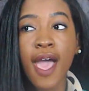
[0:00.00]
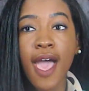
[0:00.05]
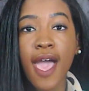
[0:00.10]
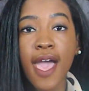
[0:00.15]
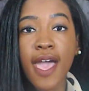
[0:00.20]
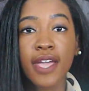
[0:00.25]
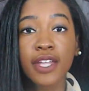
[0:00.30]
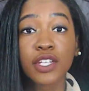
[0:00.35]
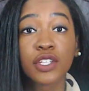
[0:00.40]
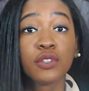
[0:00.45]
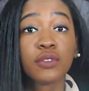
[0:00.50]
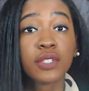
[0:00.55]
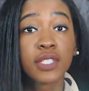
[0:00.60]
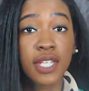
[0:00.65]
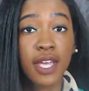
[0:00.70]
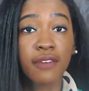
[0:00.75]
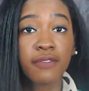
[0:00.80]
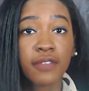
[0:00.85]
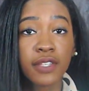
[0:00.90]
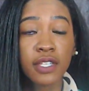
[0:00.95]
and you'll
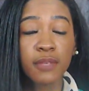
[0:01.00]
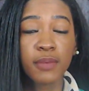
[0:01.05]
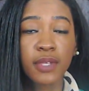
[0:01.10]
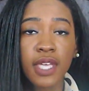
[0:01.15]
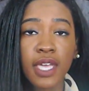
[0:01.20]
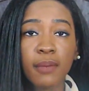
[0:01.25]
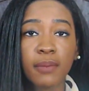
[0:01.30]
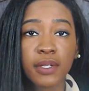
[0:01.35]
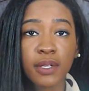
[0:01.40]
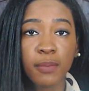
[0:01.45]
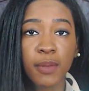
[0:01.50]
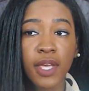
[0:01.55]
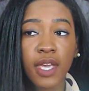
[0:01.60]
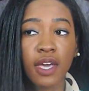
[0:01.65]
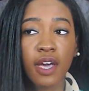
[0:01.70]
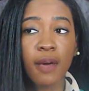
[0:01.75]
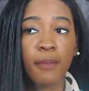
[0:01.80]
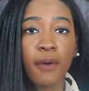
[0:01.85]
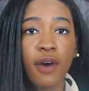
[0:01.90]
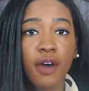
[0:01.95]
definitely be able to pick
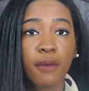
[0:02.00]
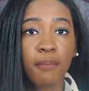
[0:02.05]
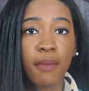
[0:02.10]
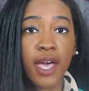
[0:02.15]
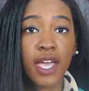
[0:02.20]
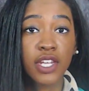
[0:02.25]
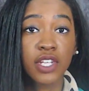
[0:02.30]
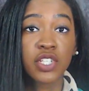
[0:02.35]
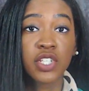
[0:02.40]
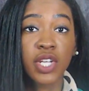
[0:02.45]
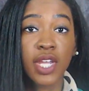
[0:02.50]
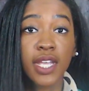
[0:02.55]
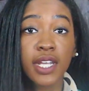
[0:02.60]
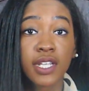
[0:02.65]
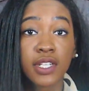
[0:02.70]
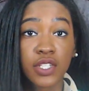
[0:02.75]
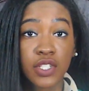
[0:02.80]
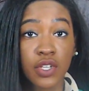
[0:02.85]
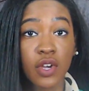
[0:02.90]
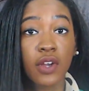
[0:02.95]
up on my shade
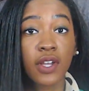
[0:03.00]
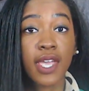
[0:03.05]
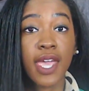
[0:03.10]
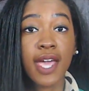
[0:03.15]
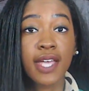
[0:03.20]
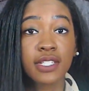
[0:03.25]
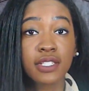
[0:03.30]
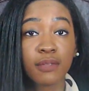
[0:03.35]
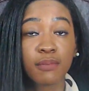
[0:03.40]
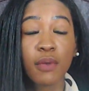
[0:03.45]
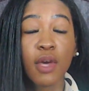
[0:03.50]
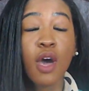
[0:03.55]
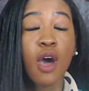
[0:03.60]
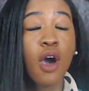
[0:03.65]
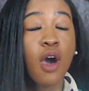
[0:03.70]
and sarcasm